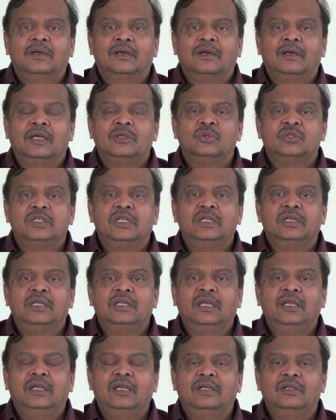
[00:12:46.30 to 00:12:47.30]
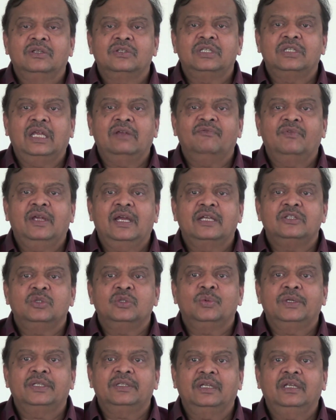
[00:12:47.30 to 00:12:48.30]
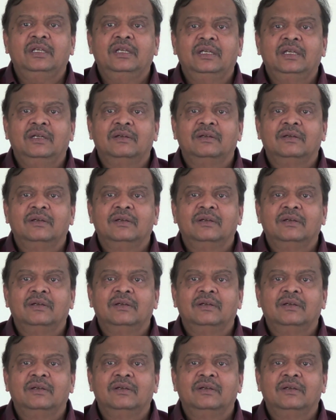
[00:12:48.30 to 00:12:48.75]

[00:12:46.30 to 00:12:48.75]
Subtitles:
Are you still thinking the same way as you were thinking?